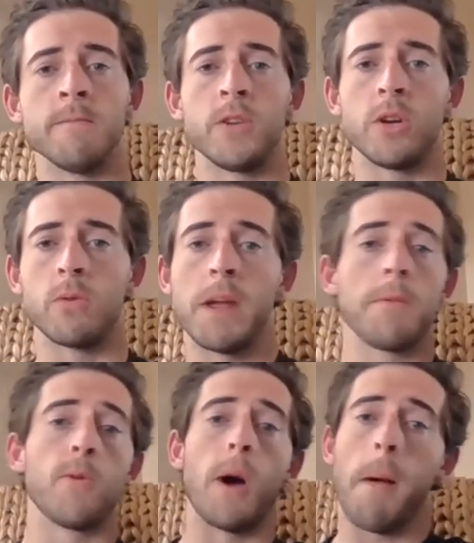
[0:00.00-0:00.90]
you know,
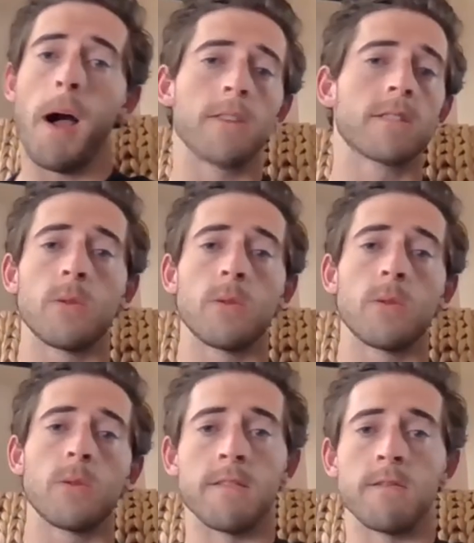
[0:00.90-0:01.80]
maybe what policy we
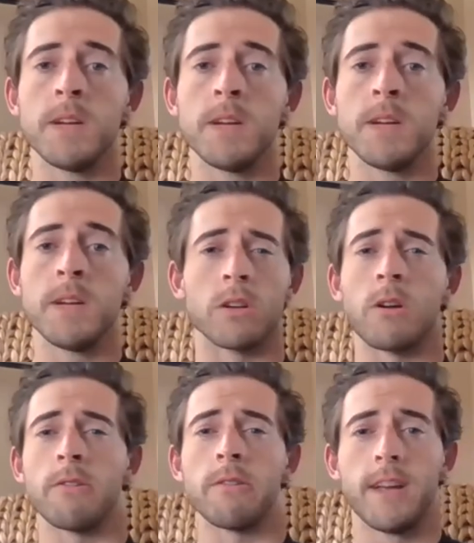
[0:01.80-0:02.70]
might have missed or
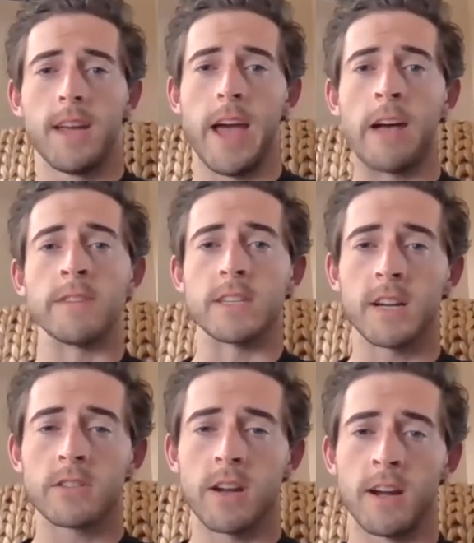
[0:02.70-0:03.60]
don't, haven't
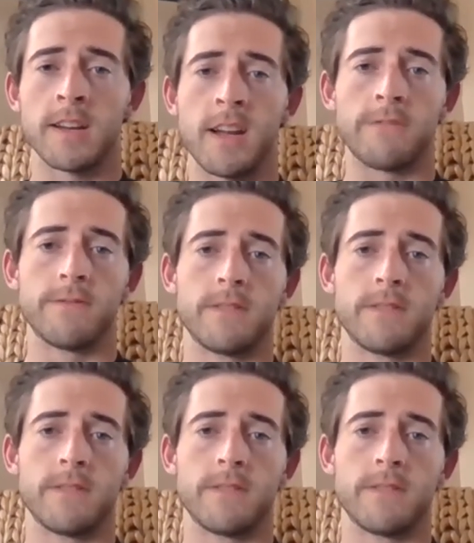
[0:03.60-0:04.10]
touched on enough.